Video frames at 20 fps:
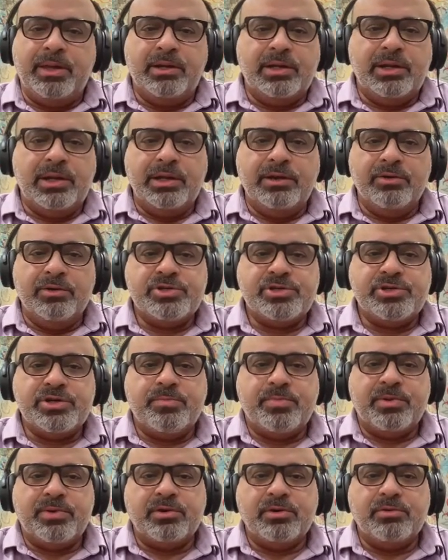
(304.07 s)

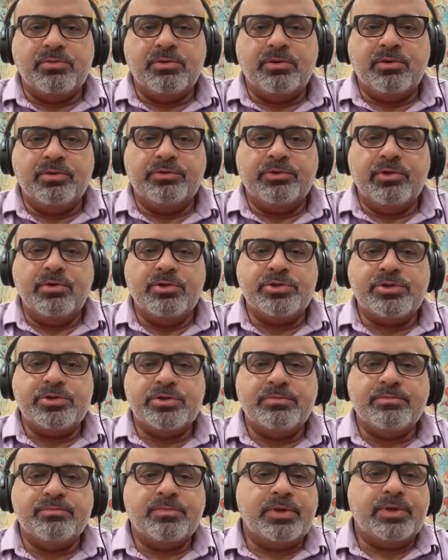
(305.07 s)
leadership as a Google search,
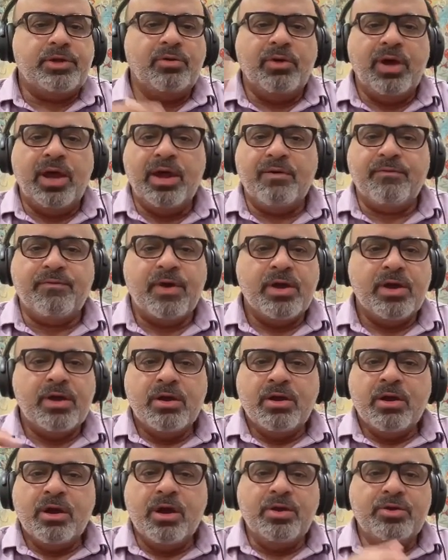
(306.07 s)
you'll have
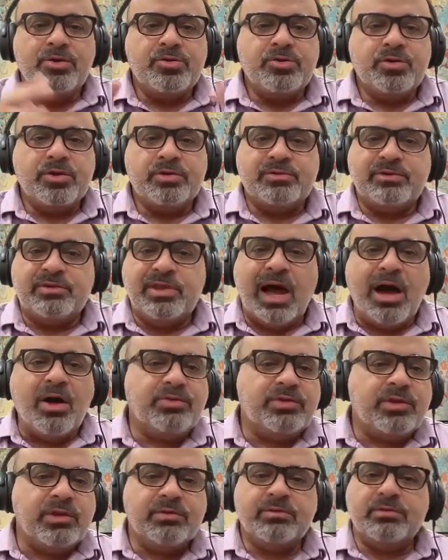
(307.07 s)
hundreds,
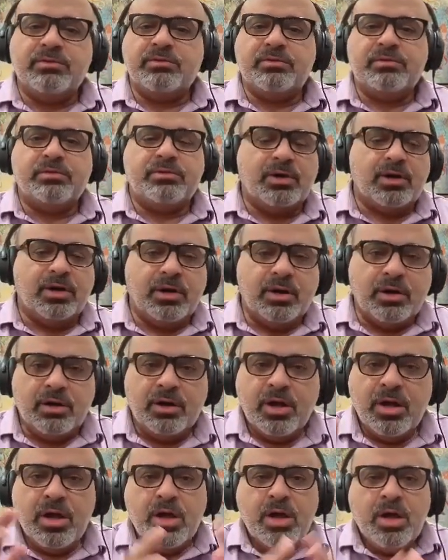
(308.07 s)
thousands
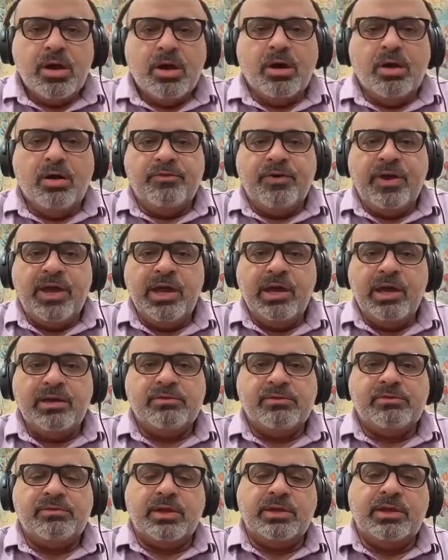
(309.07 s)
of
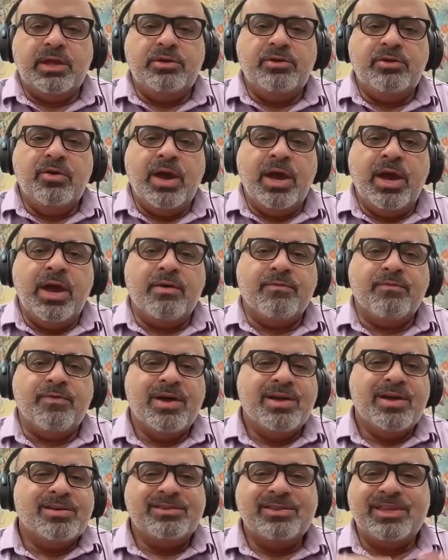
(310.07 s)
hits, and then you have
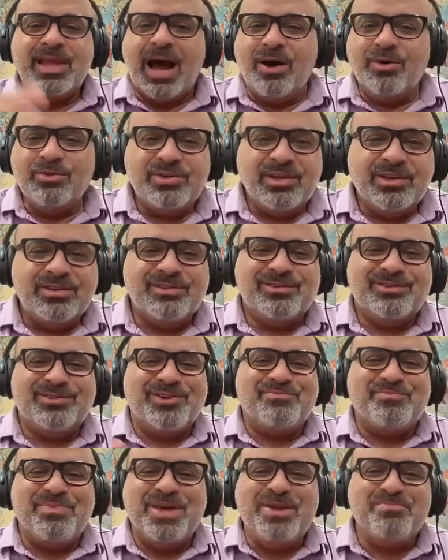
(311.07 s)
thousands
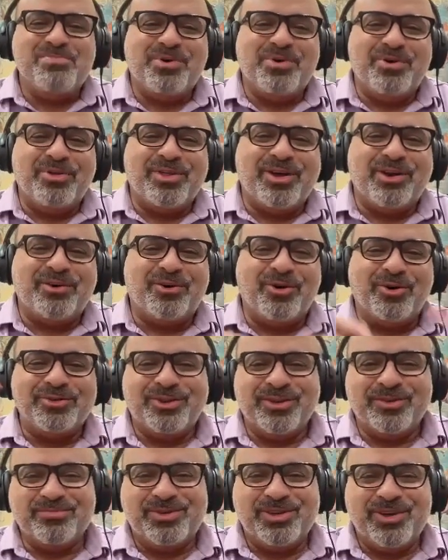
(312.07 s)
of people that call
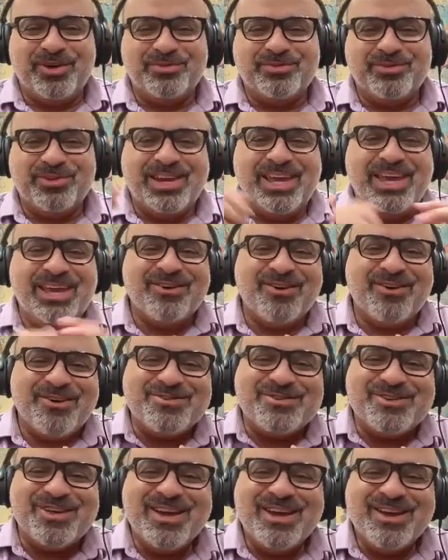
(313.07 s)
themselves
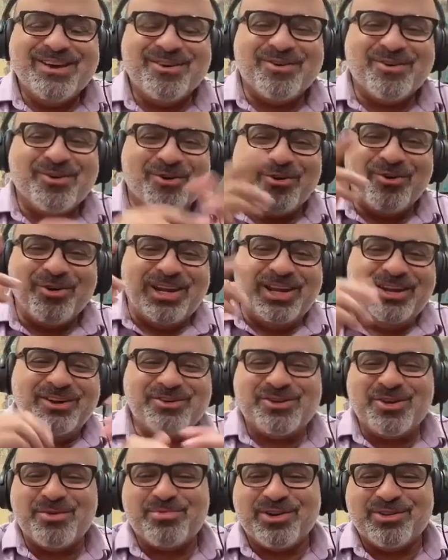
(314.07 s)
leaders or
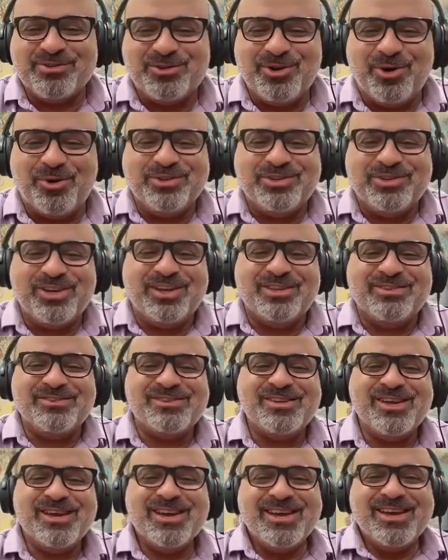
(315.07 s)
leadership
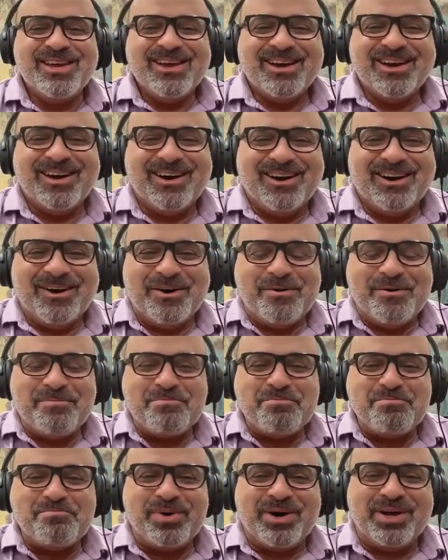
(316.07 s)
consultants.
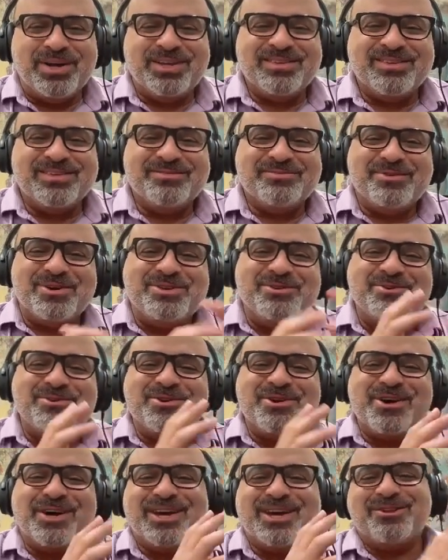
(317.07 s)
But when you
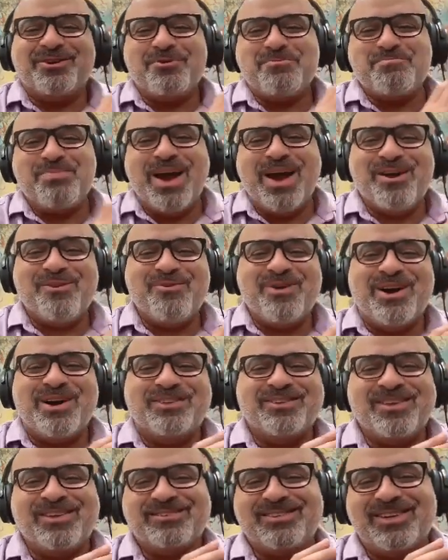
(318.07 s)
look at their
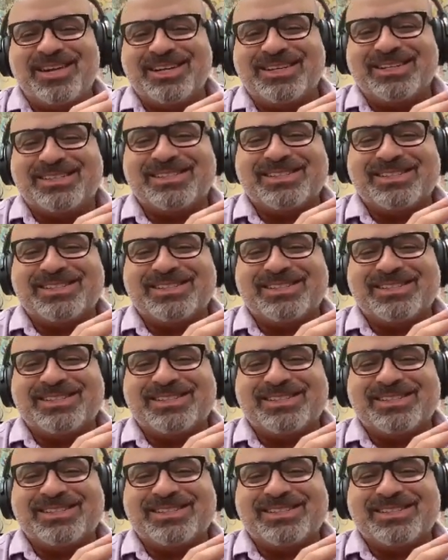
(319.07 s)
backgrounds, it's like